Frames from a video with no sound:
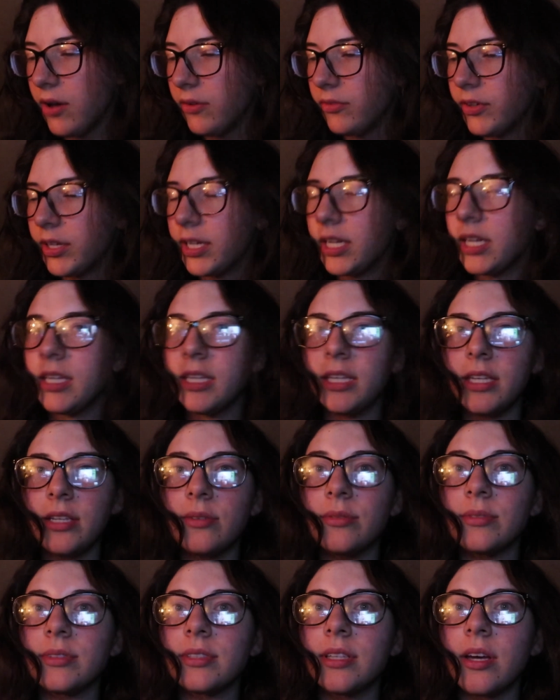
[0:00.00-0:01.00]
freaking
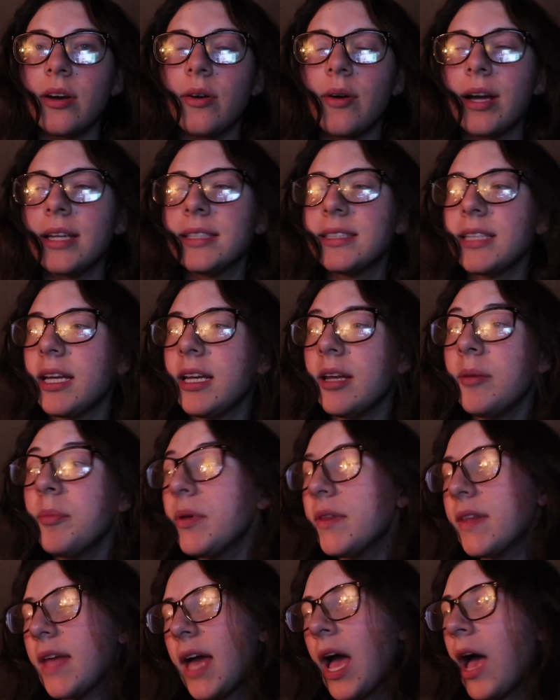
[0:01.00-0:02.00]
cute. So I signed up
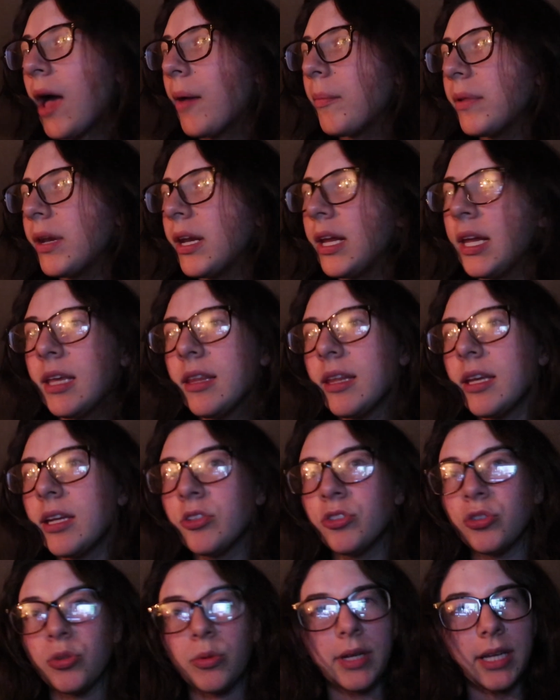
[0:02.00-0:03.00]
on the app and I hit like
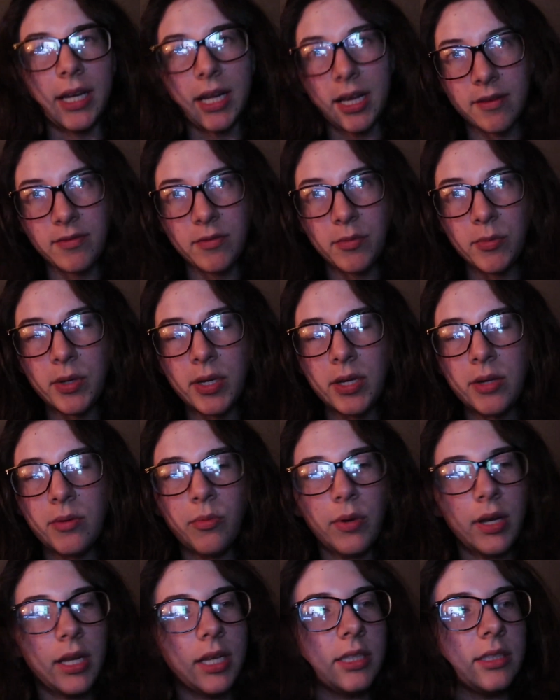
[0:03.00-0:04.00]
join. I have to be
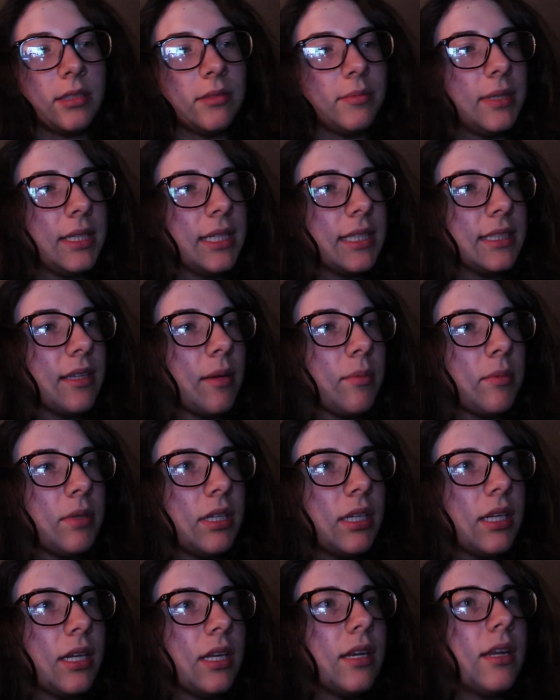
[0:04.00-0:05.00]
waited to be accepted
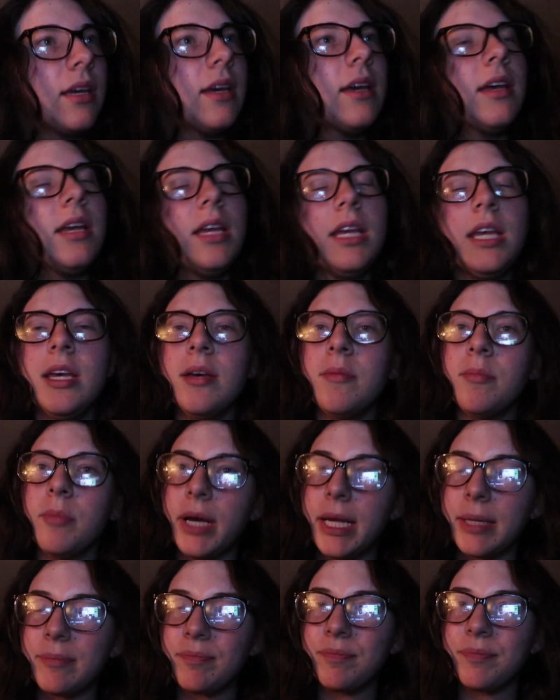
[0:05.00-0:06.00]
in,
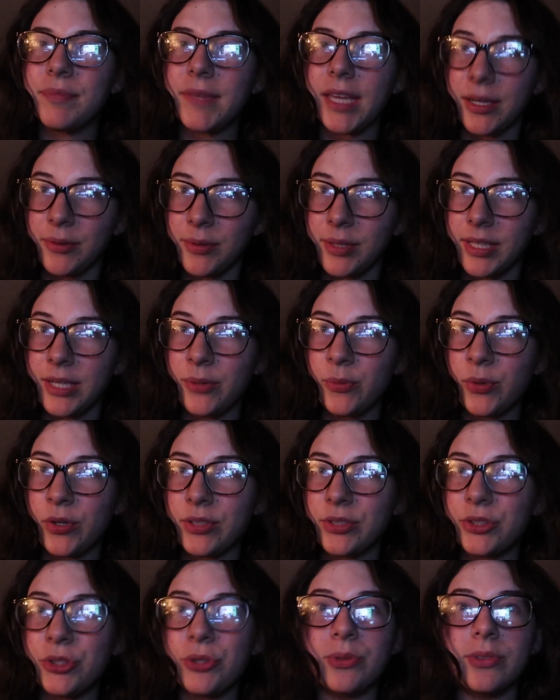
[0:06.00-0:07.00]
but I really
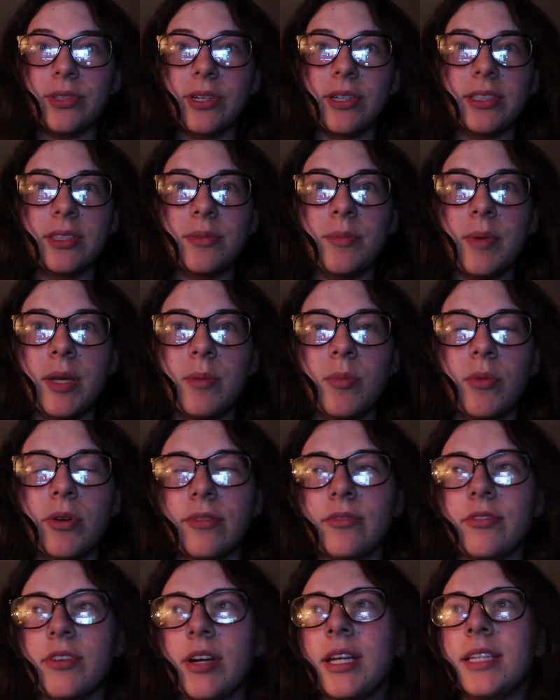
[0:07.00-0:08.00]
want to start to make more
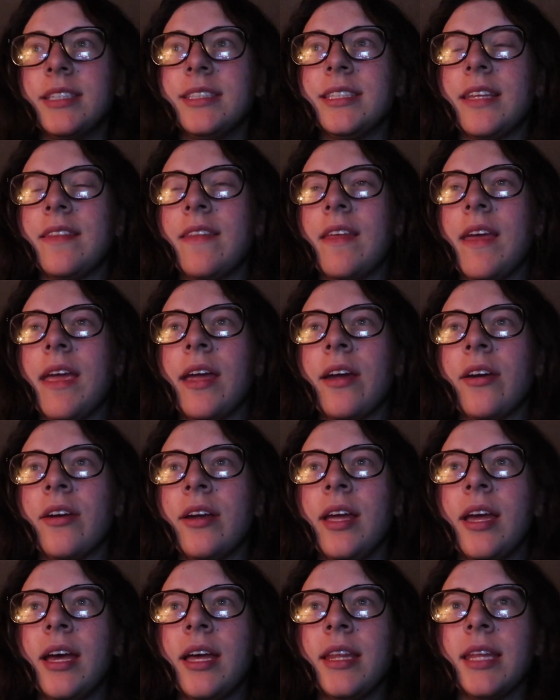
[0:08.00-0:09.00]
friends in the
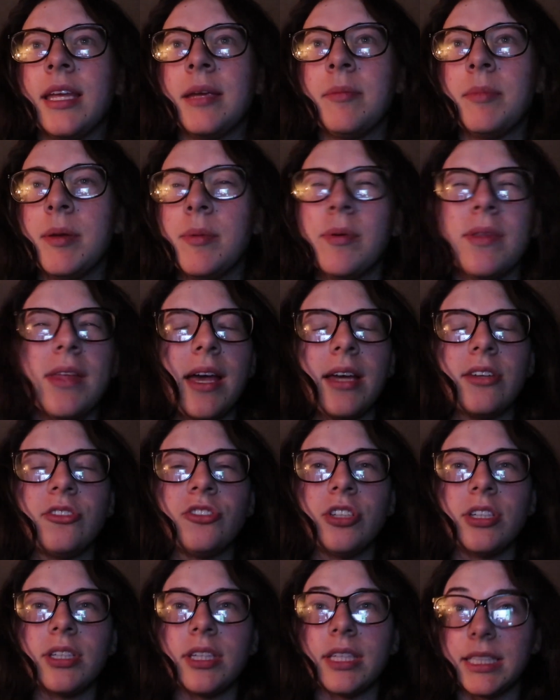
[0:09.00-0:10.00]
area and like people that
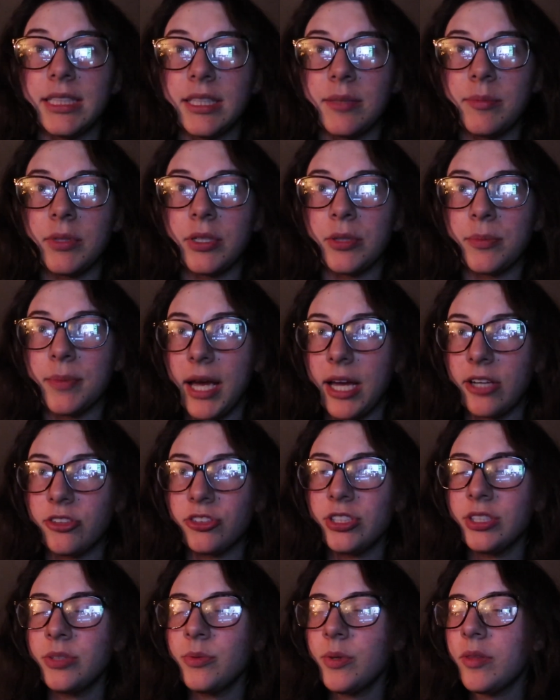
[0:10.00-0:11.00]
share like similar
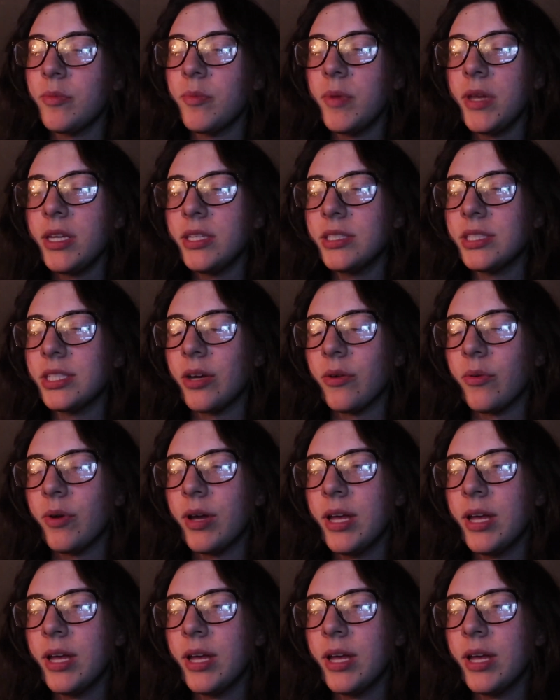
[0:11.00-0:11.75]
passions with me. So